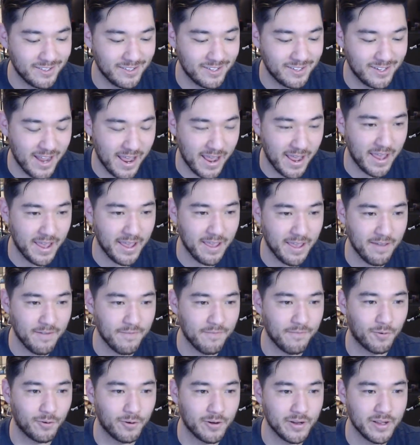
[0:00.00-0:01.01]
day
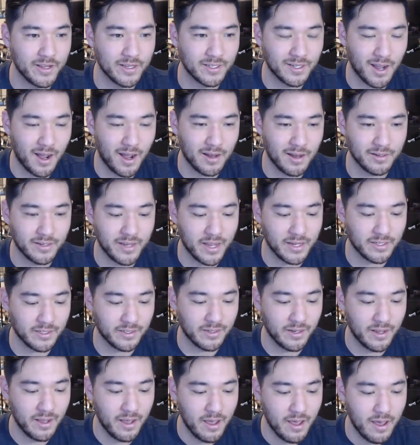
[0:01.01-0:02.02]
for his contest.